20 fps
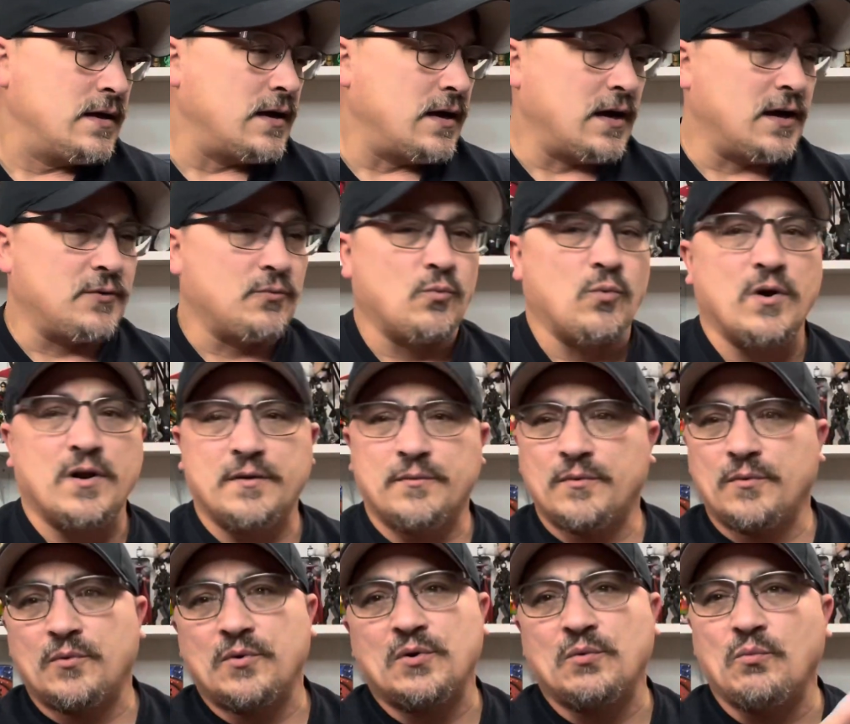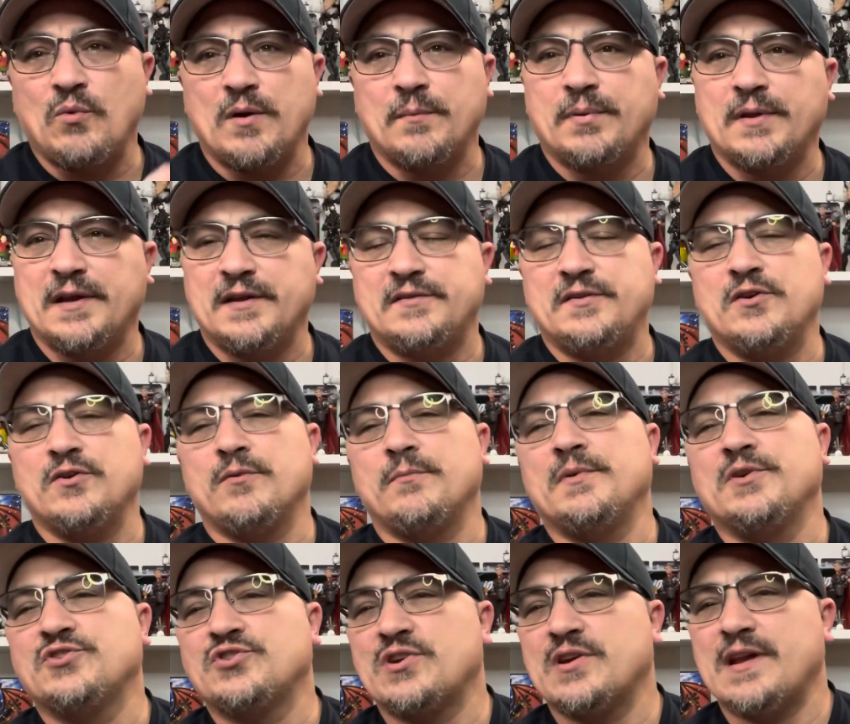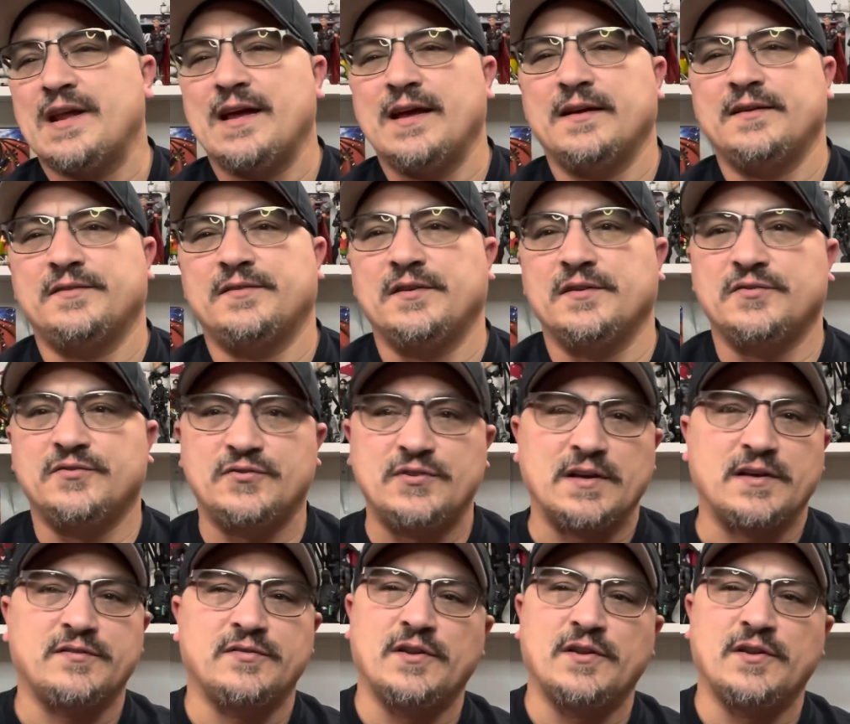Uh, one one place here in Michigan has six,